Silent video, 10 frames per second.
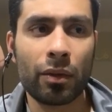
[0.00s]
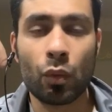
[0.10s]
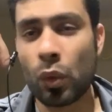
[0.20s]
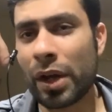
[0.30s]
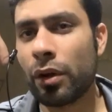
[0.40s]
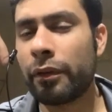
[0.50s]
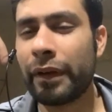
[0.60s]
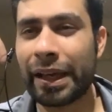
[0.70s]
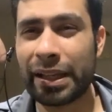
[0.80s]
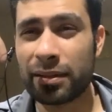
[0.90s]
Why not a
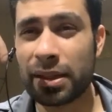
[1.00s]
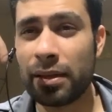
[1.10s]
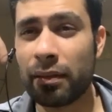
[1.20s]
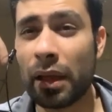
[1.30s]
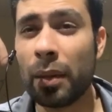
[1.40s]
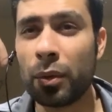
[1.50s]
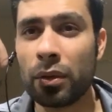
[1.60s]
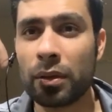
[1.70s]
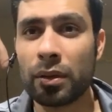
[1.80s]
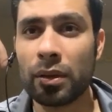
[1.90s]
fight against Keith
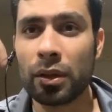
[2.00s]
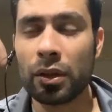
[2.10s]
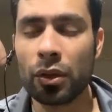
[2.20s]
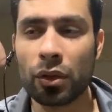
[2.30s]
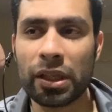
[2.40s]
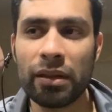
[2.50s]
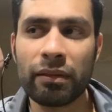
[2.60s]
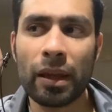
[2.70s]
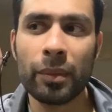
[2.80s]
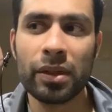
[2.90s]
Thurman? You know, Keith
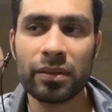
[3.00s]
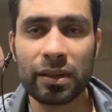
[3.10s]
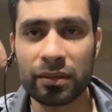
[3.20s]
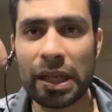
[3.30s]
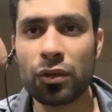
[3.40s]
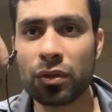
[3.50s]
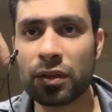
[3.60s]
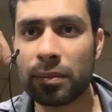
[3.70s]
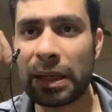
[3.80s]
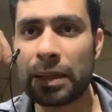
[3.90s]
Thurman isn't as dangerous
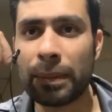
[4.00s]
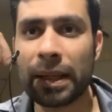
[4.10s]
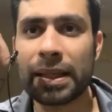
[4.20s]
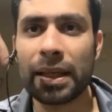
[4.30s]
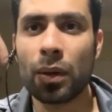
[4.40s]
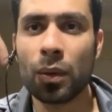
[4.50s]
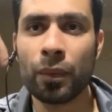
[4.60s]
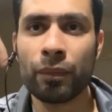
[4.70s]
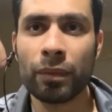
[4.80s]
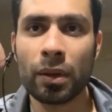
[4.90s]
as Manny Pacquiao.
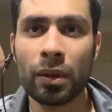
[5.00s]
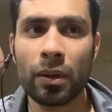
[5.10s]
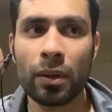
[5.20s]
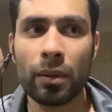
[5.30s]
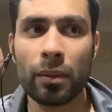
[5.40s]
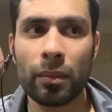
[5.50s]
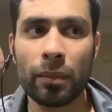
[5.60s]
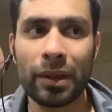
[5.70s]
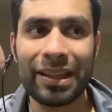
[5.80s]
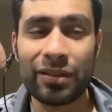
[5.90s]

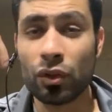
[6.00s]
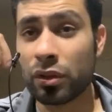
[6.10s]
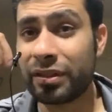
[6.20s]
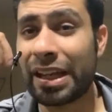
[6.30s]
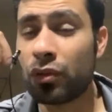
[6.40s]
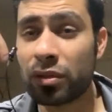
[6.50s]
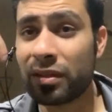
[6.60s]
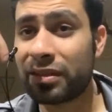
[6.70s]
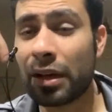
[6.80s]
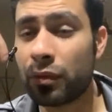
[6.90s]
He's not as dangerous
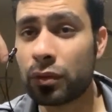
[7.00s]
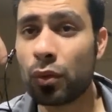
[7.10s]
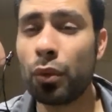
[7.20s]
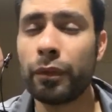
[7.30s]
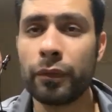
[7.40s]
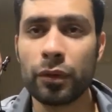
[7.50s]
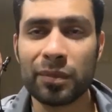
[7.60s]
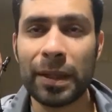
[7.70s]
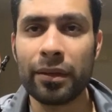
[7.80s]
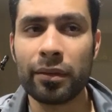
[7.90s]
as Terence Crawford for
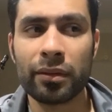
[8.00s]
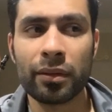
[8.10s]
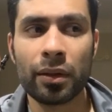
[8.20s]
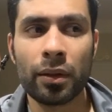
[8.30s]
Spence.